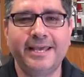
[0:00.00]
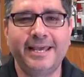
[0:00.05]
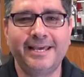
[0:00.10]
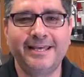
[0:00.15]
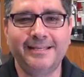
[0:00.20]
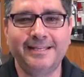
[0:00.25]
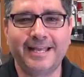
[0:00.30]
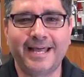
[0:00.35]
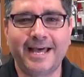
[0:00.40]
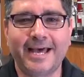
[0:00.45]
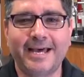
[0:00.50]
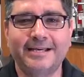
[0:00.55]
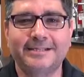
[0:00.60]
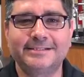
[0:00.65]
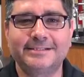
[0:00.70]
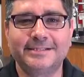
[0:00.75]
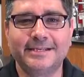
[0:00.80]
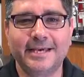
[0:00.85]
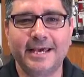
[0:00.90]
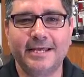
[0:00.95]
it
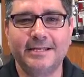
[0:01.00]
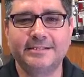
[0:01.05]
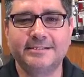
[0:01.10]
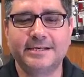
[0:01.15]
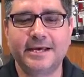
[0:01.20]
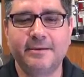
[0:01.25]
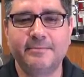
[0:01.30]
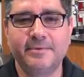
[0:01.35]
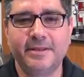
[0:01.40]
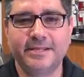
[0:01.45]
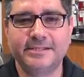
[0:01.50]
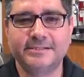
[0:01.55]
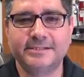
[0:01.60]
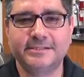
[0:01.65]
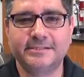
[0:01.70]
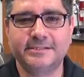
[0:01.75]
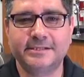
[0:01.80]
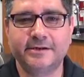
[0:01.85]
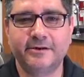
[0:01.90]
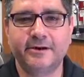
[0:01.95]
lacks the enzyme
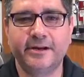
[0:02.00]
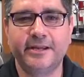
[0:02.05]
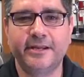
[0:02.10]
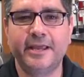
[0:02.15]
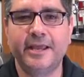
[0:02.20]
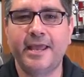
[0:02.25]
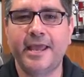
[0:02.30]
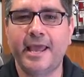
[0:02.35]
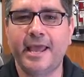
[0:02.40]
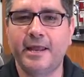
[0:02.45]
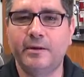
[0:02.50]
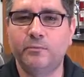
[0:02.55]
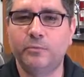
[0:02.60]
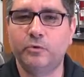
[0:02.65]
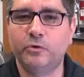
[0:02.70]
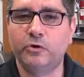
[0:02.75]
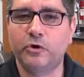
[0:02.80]
necessary and will